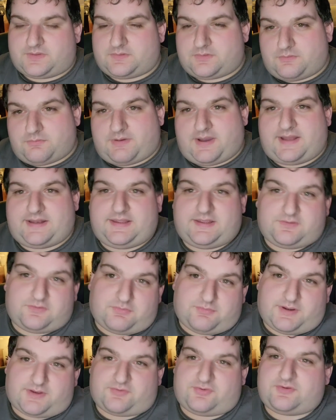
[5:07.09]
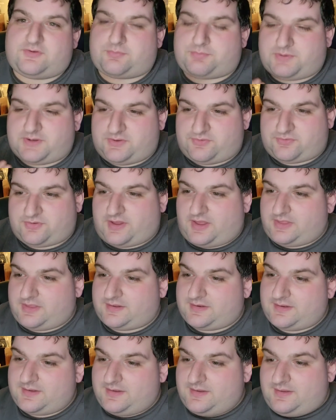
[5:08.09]
The writing and direction is pretty
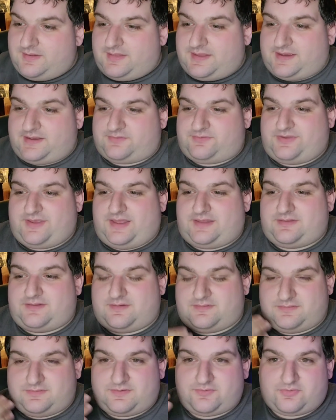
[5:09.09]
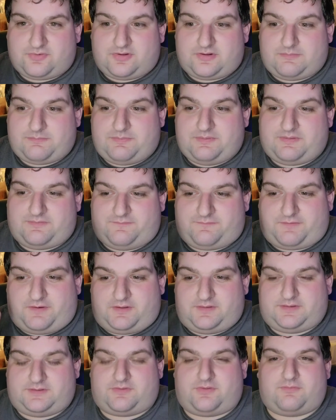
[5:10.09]
solid. Like I said, this could have been
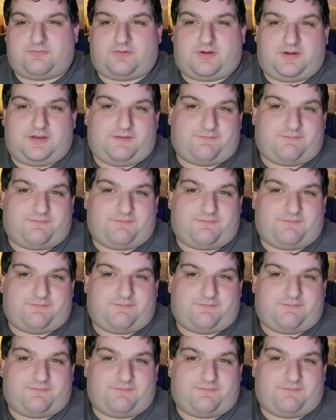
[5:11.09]
fallen into the wrong...